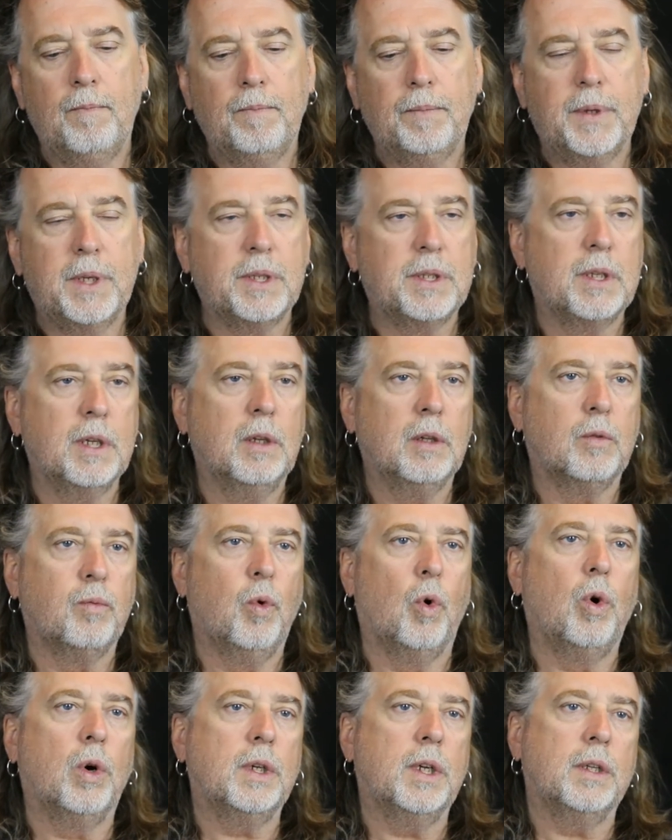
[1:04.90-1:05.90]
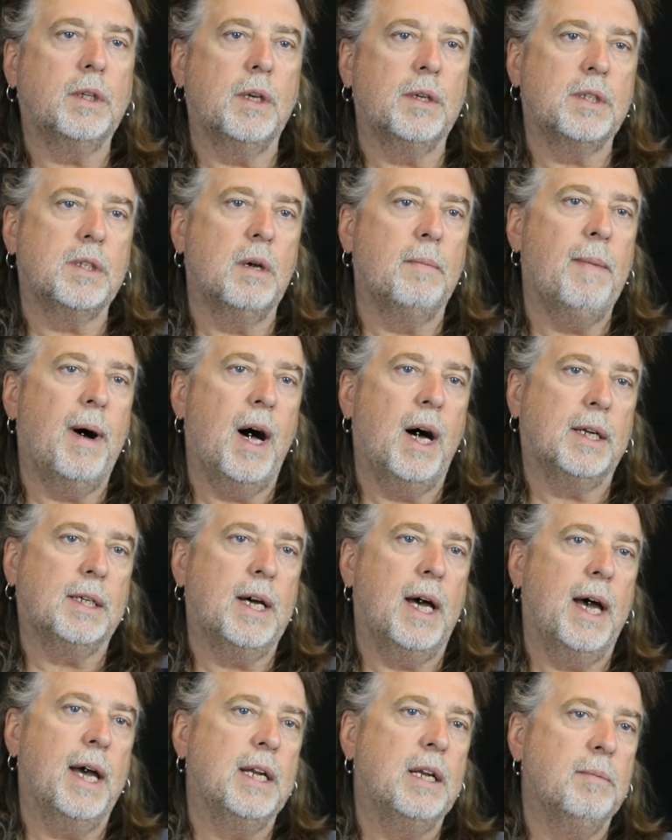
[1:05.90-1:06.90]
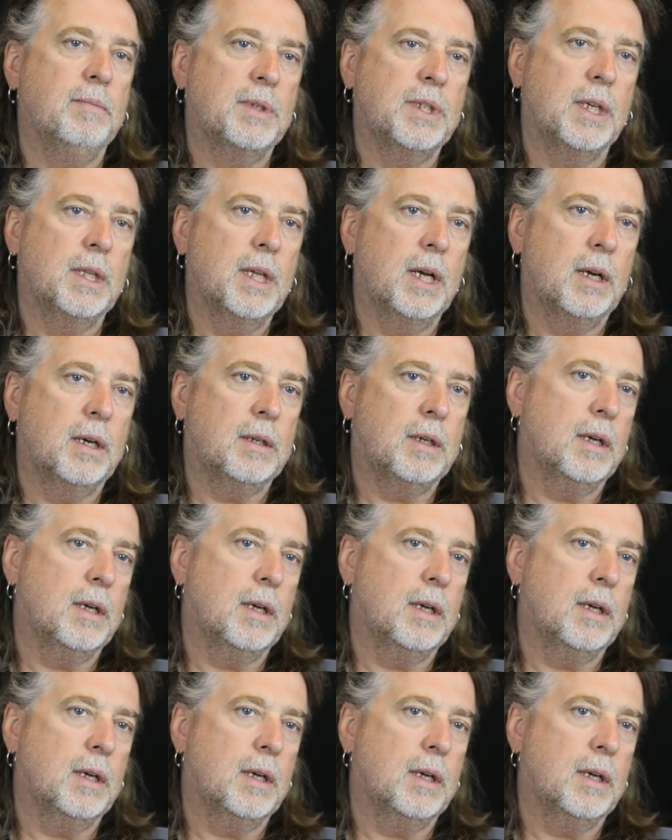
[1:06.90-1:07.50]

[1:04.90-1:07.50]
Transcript: distilled water. There's some other items in there.